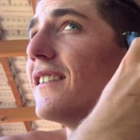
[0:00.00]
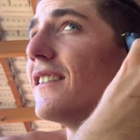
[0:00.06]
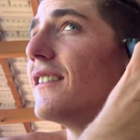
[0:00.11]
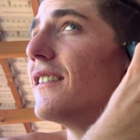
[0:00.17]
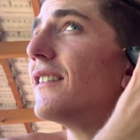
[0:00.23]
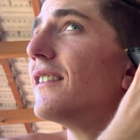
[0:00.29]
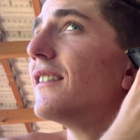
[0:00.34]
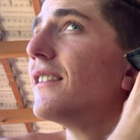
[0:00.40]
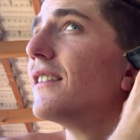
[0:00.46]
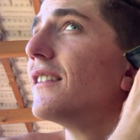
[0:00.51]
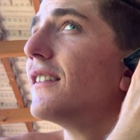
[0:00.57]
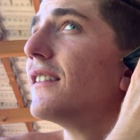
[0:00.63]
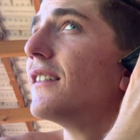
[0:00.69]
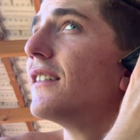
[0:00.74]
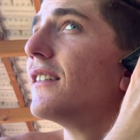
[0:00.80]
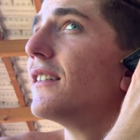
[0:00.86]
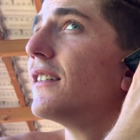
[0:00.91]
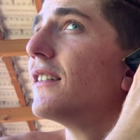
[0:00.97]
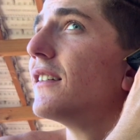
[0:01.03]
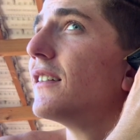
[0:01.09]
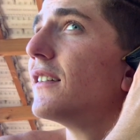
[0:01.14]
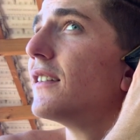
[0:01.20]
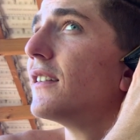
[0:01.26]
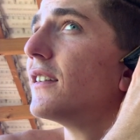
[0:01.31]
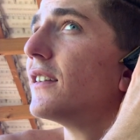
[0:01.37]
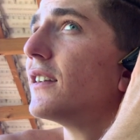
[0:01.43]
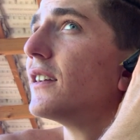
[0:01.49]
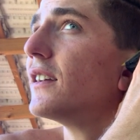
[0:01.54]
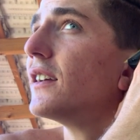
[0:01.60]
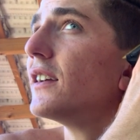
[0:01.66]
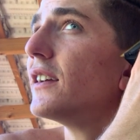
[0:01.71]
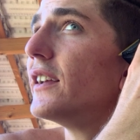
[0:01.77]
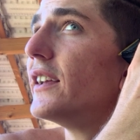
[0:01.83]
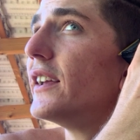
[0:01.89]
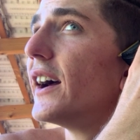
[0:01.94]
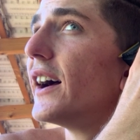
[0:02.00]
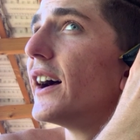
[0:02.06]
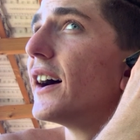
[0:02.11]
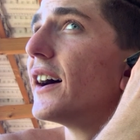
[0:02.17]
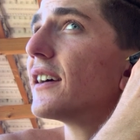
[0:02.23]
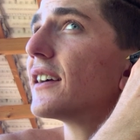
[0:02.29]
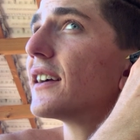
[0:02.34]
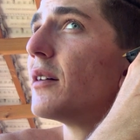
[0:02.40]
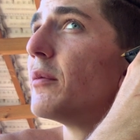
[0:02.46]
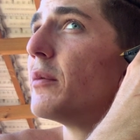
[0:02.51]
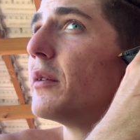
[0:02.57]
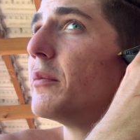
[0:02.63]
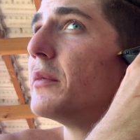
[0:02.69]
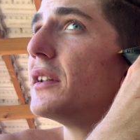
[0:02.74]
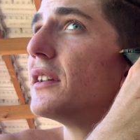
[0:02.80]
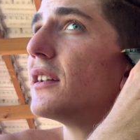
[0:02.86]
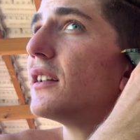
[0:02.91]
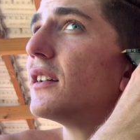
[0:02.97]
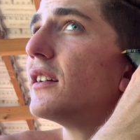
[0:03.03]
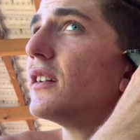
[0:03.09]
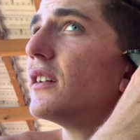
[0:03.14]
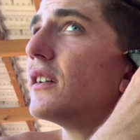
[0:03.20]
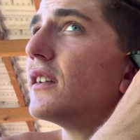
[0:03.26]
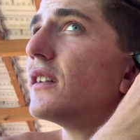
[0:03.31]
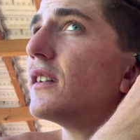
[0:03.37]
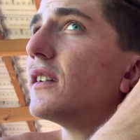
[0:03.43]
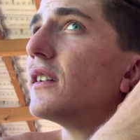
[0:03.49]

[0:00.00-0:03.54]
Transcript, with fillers: just, just touch up those edges, G. Yeah, come help me, Dylan.